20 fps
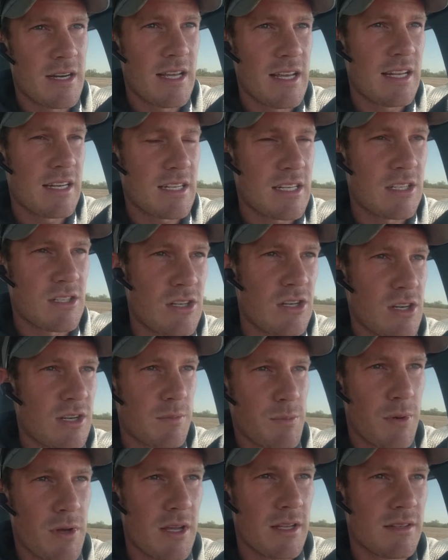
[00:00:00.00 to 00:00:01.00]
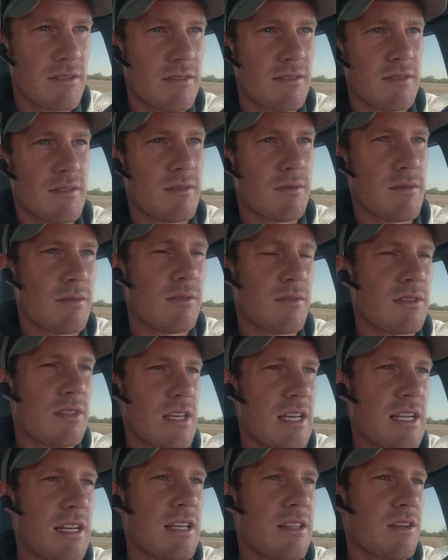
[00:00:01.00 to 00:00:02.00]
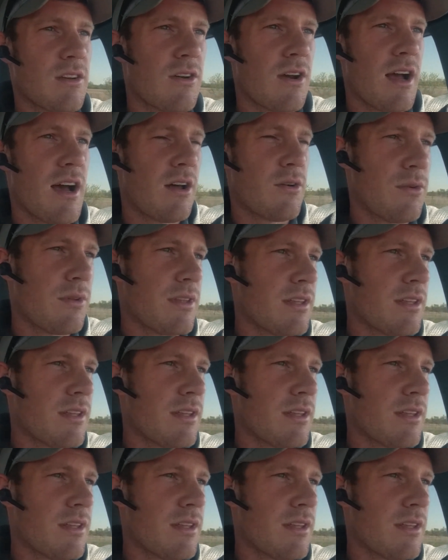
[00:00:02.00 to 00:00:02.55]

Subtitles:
in, because you can put seed in the ground